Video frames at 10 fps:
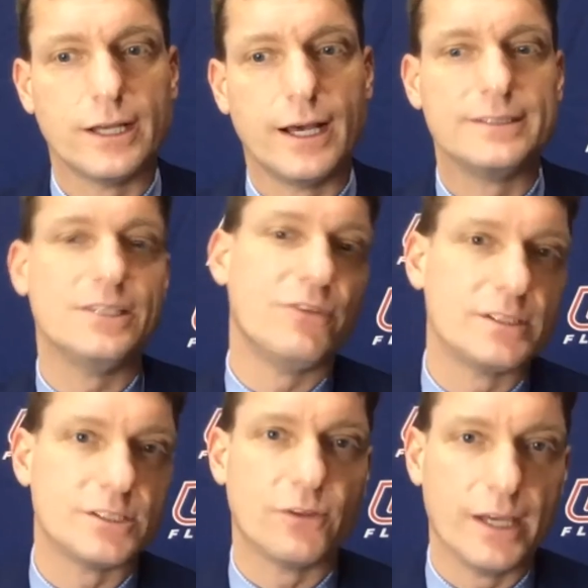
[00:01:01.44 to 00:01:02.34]
uh,
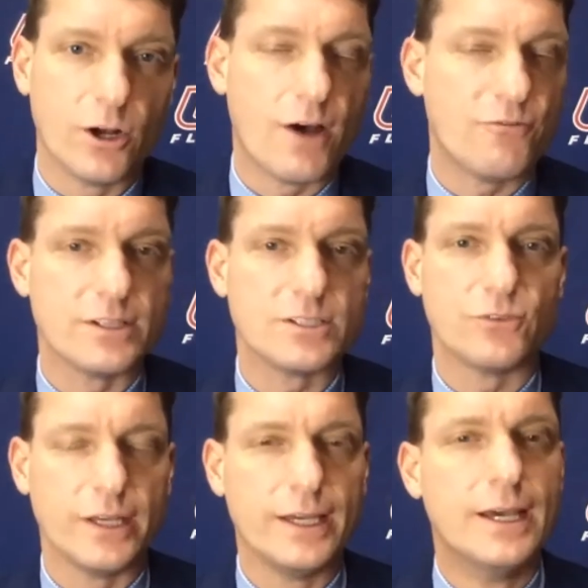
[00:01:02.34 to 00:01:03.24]
defensively and
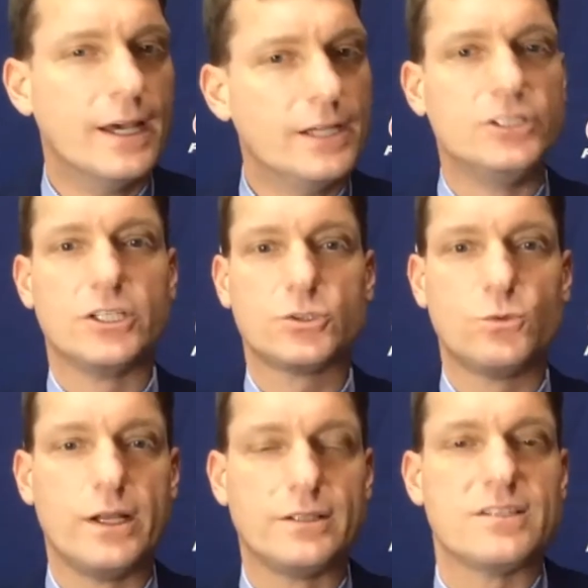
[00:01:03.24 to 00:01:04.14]
offensively just
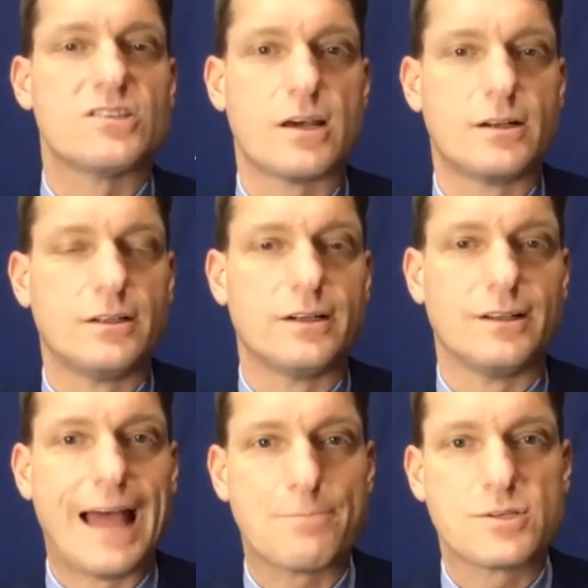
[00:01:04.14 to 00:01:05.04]
went into subtle little
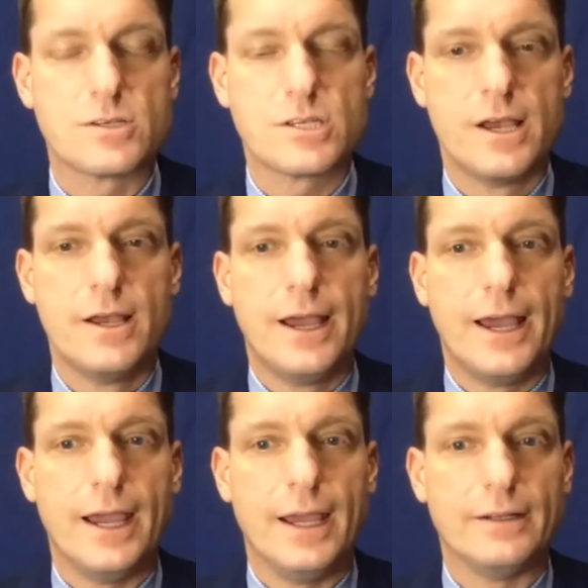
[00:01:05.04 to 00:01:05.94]
lapses.
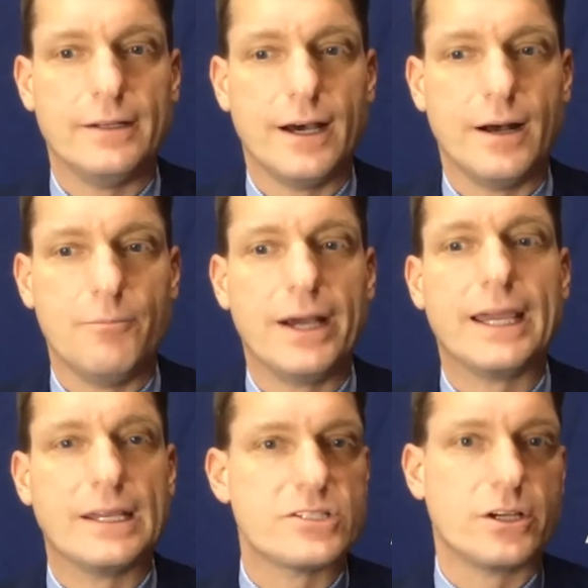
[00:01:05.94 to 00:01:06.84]
And um,
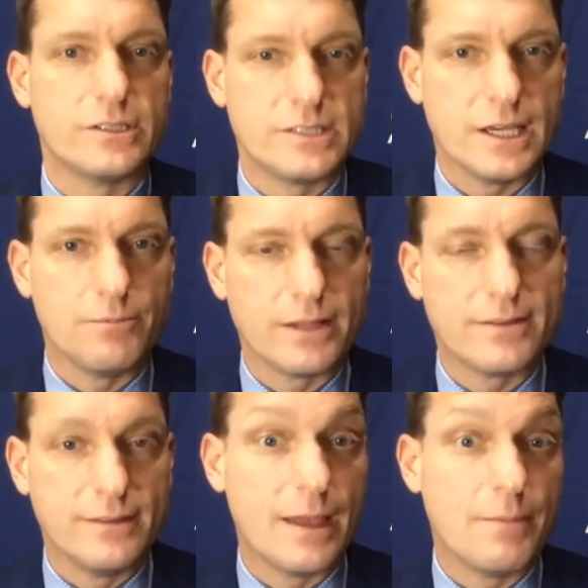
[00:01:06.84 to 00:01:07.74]
against a good team, that
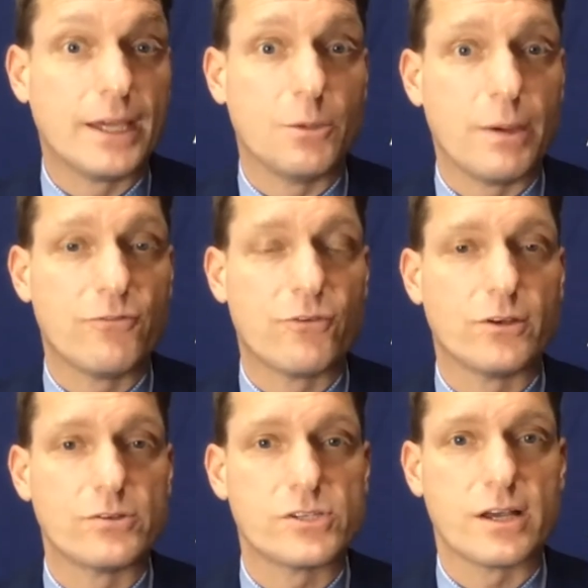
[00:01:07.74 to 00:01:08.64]
they make you pay for
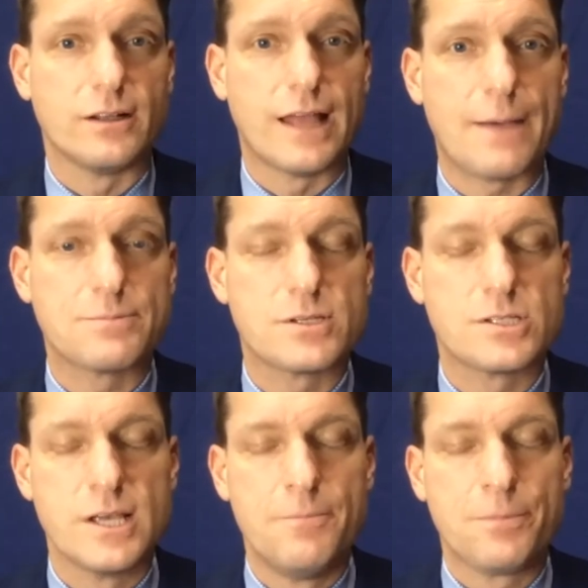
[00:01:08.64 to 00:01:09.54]
those subtle
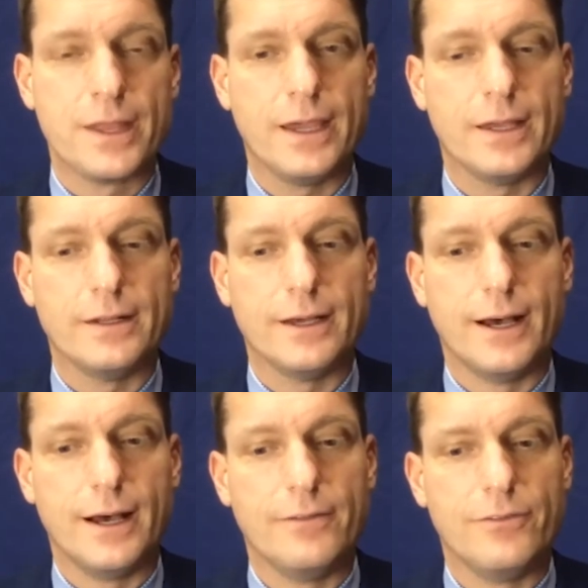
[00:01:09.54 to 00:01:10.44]
lapses. And
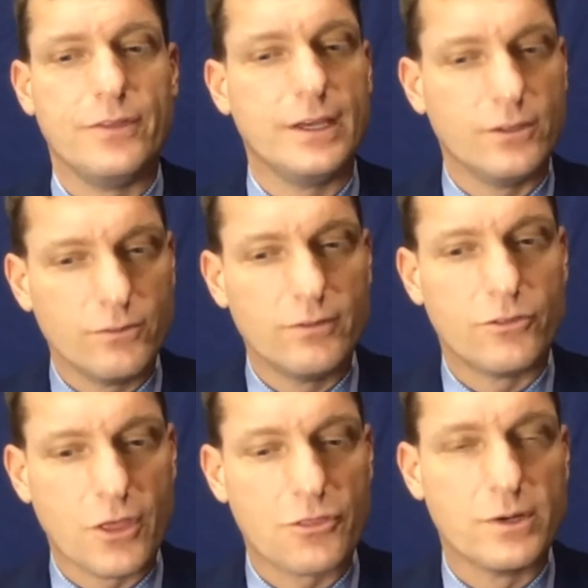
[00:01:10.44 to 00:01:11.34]
uh, the
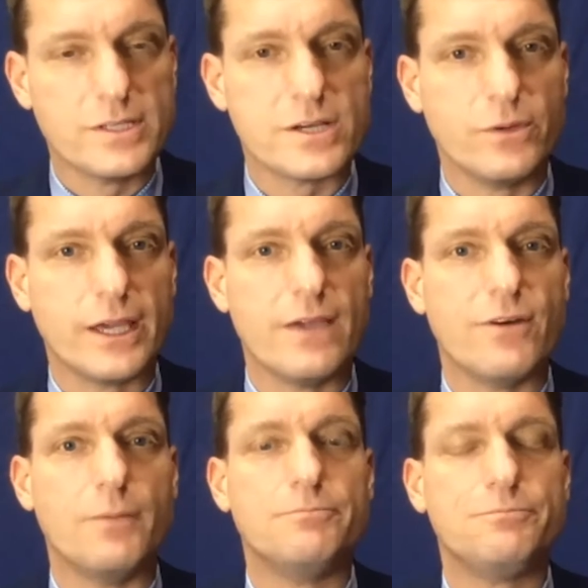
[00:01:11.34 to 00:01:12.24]
the threes that we gave up,